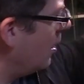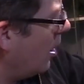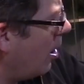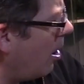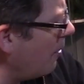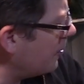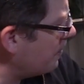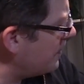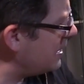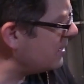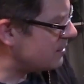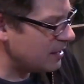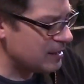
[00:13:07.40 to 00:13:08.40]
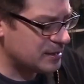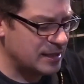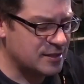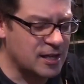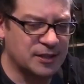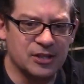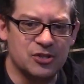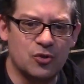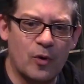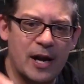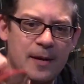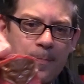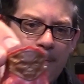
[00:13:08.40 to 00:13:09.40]
Other pieces, it's got this
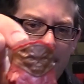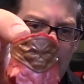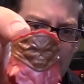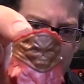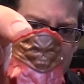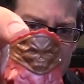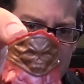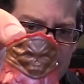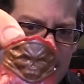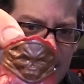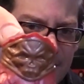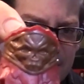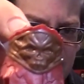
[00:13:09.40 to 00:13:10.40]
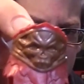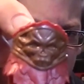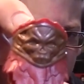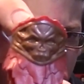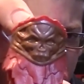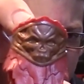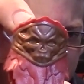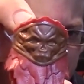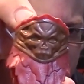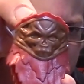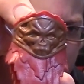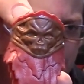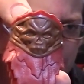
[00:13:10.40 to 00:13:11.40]
great belt piece that I've seen a lot of
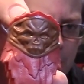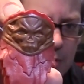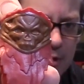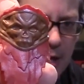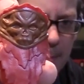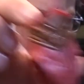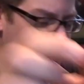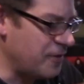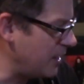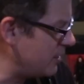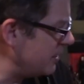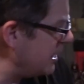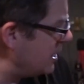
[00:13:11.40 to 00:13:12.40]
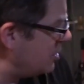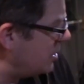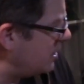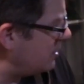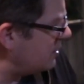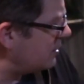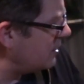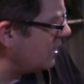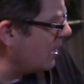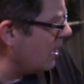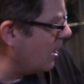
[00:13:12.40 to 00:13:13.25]
people use on Mythic Legions.